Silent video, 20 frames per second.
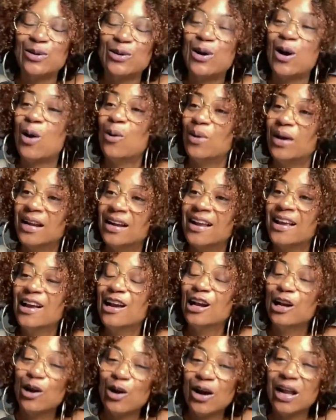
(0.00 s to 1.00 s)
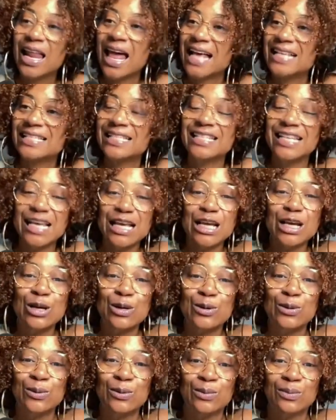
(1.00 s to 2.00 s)
you going, "Girl, I see
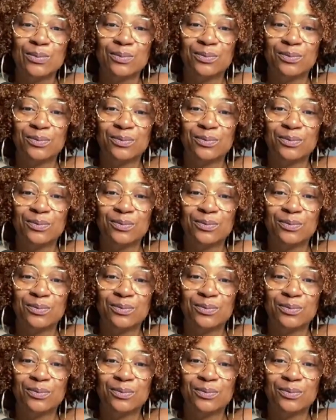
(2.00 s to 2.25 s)
you.